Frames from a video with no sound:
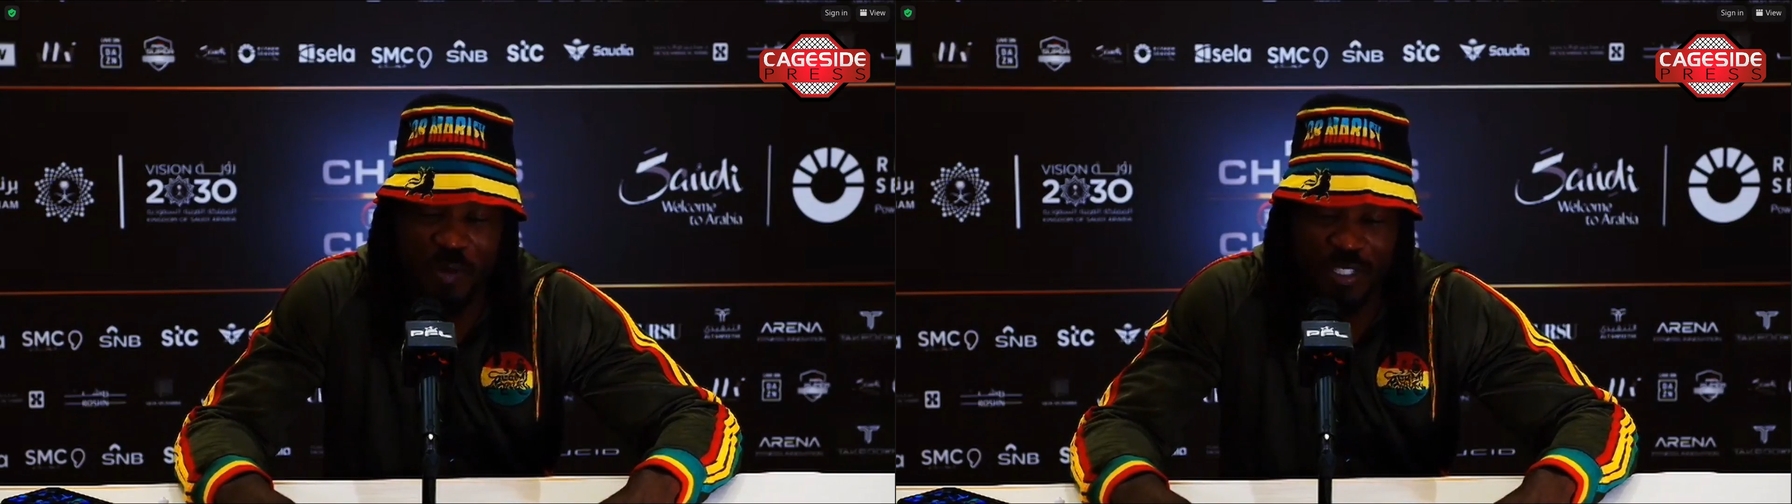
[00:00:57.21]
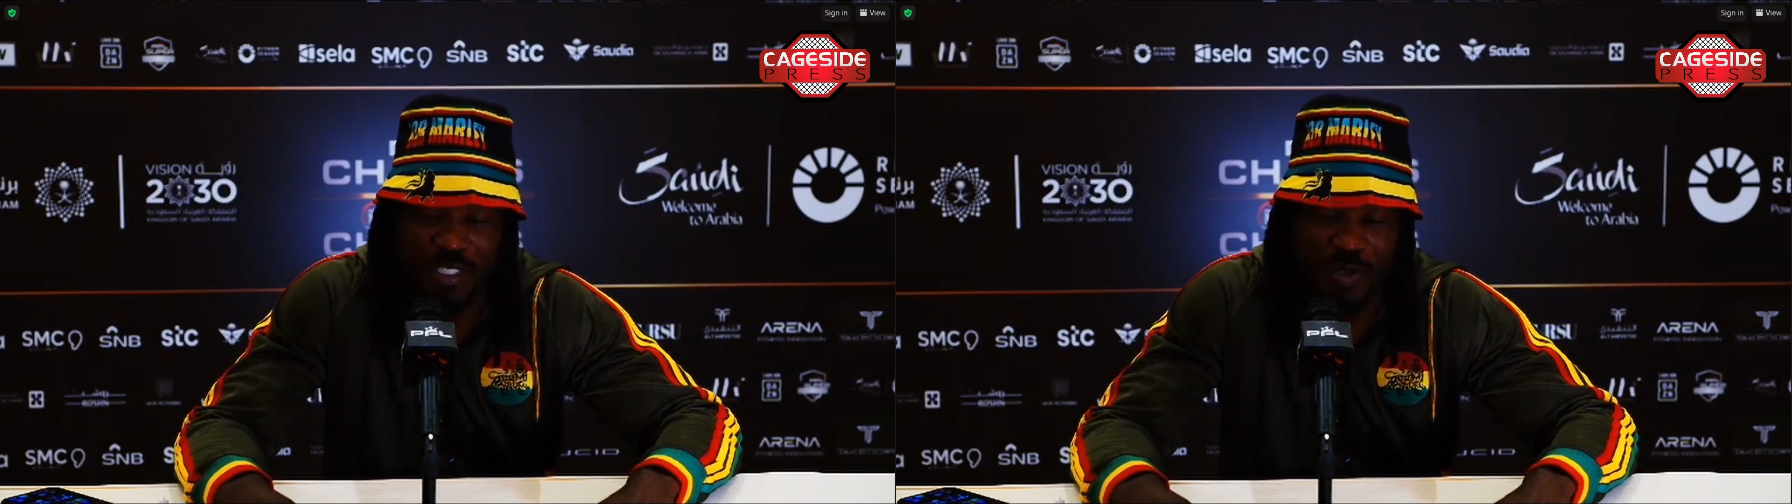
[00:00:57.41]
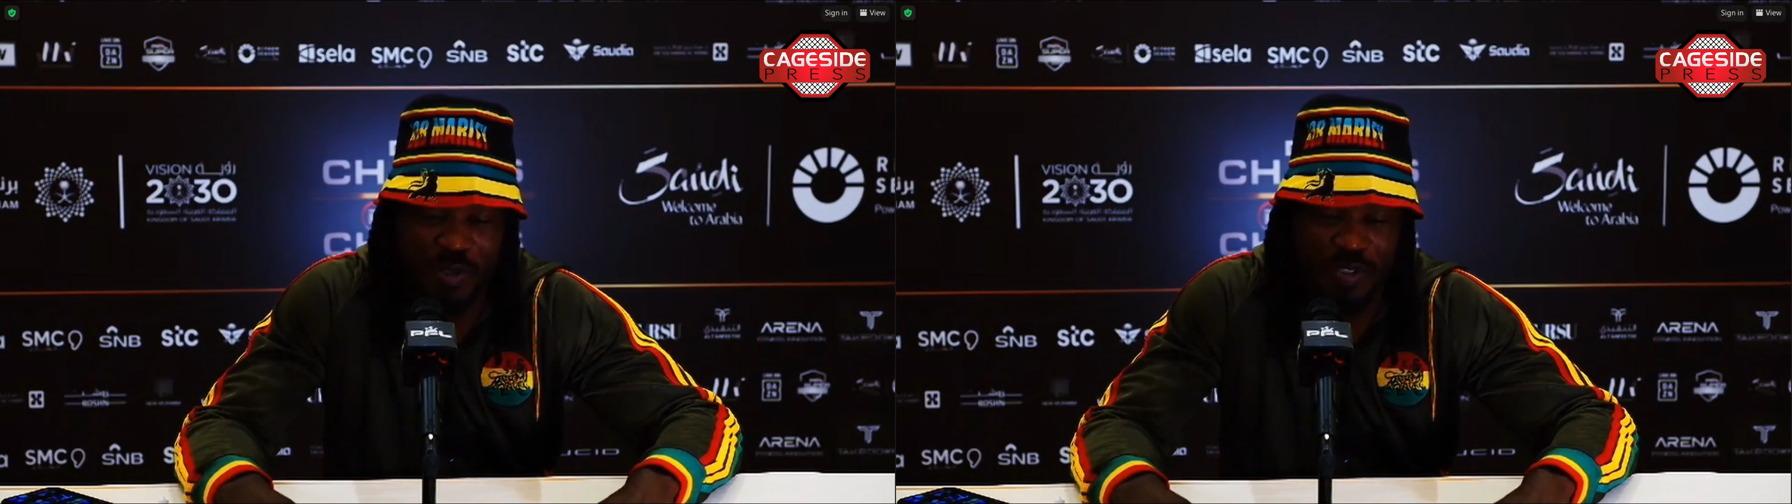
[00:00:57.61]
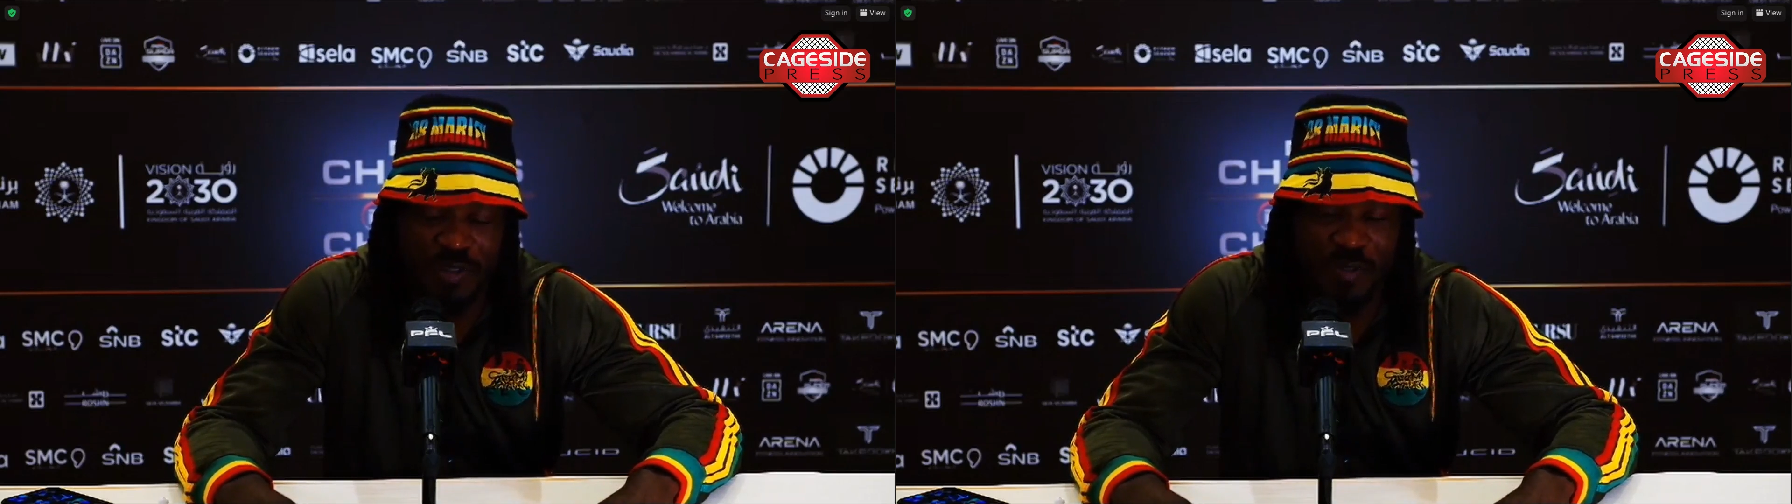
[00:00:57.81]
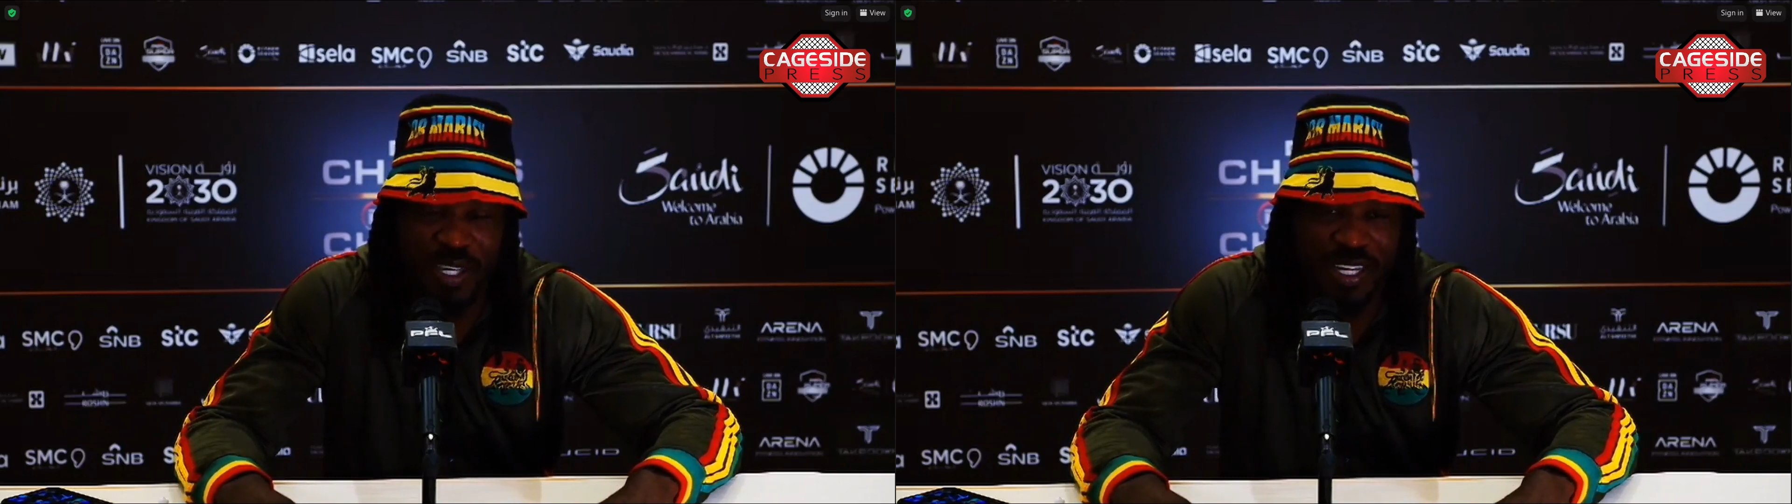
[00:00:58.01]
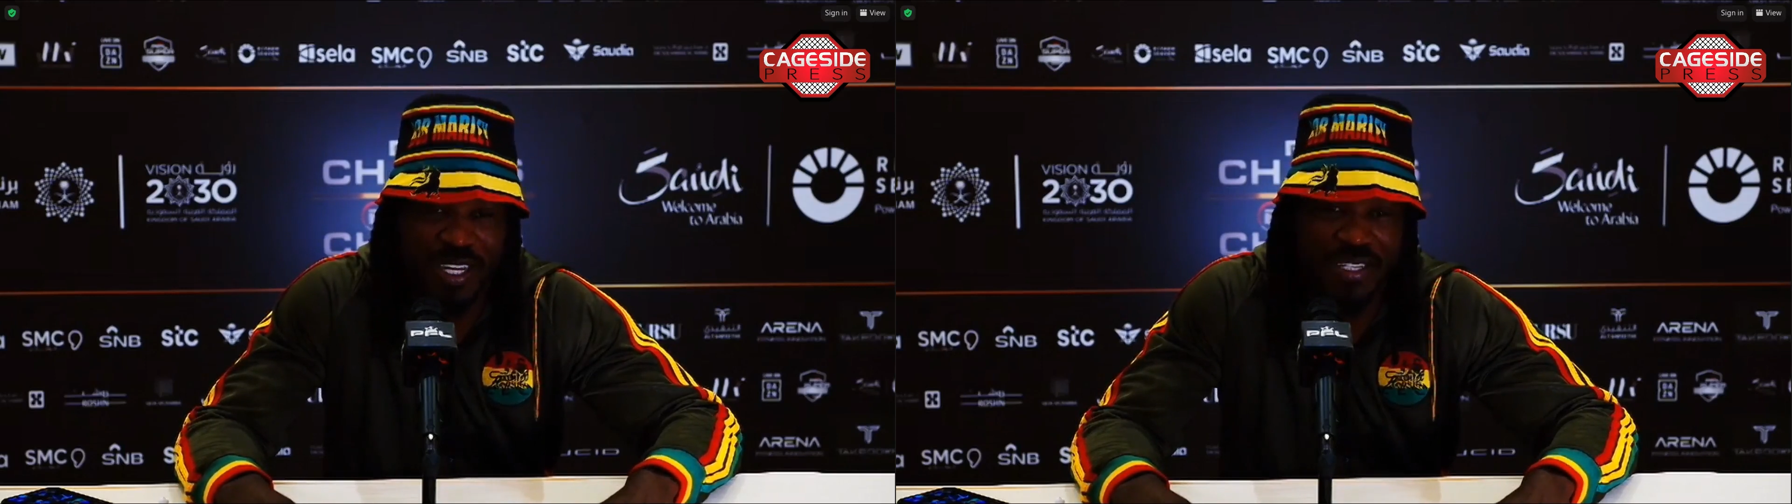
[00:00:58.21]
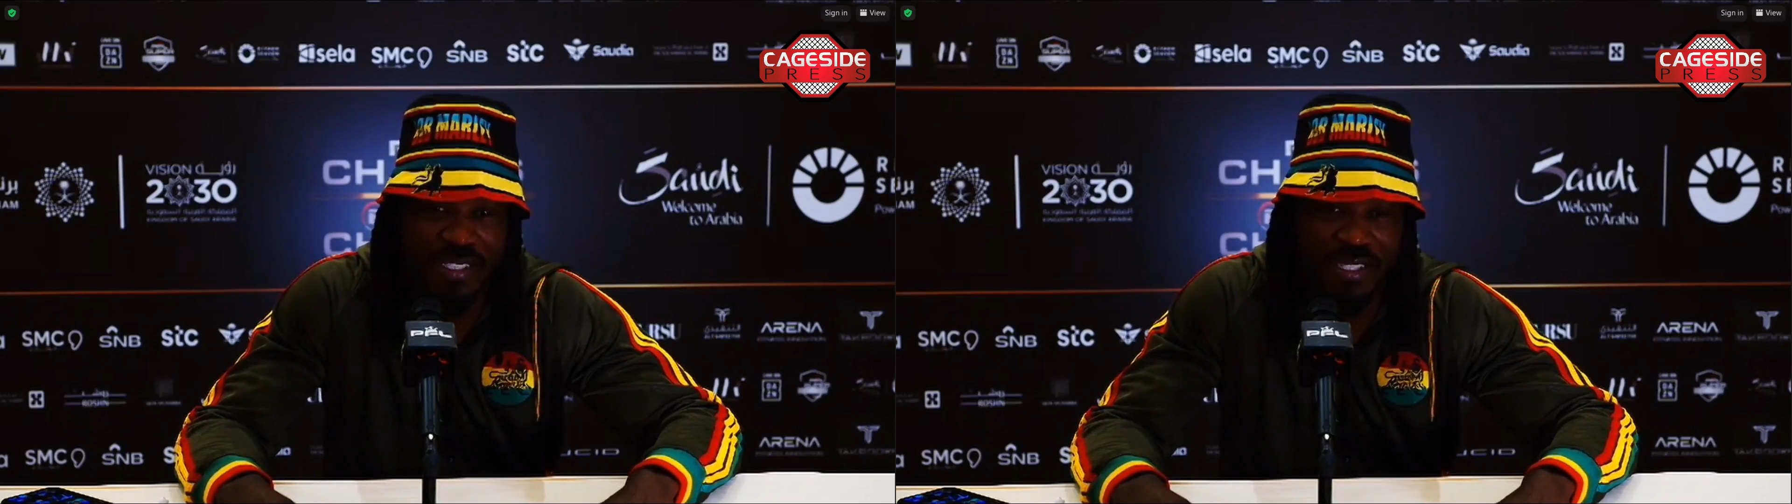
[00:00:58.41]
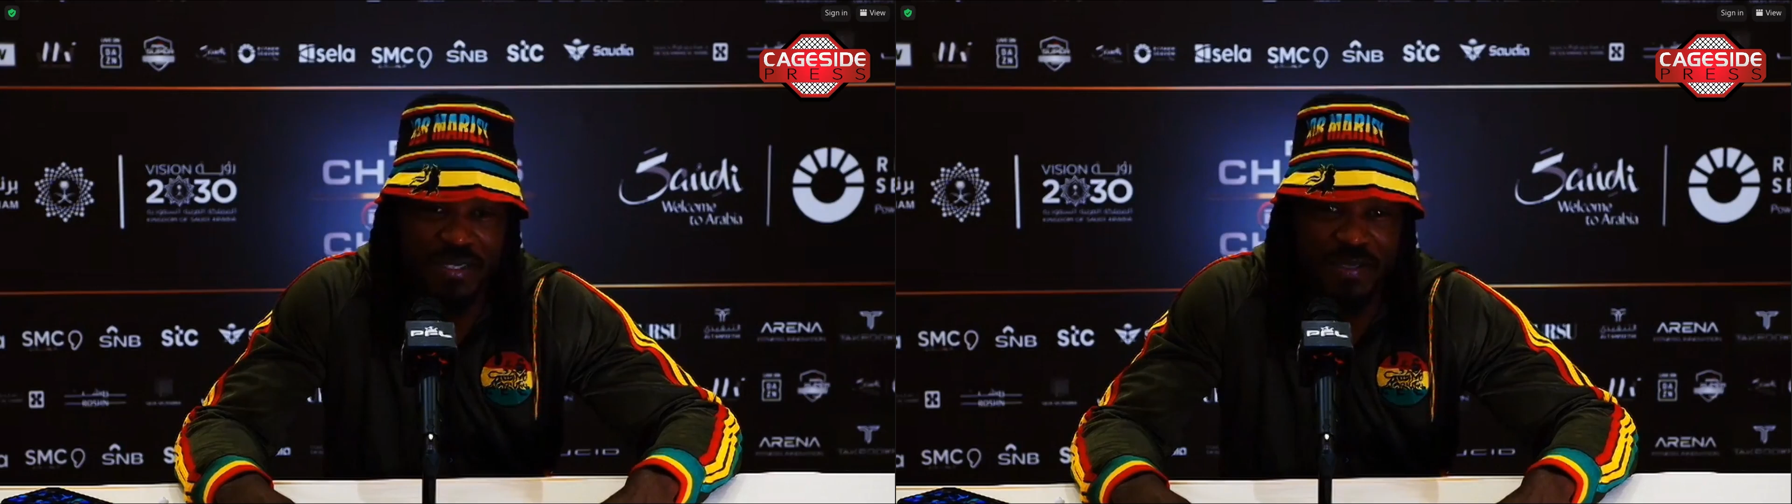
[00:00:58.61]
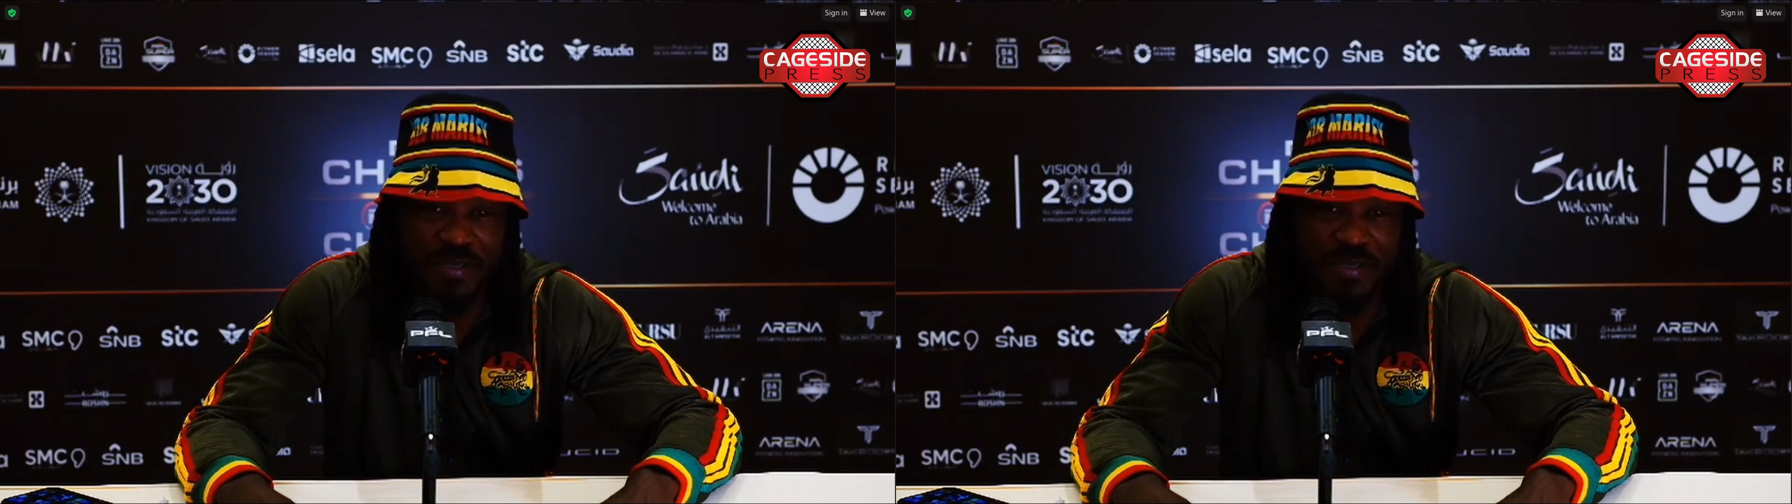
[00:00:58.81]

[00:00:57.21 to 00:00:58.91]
my tools to make it easy.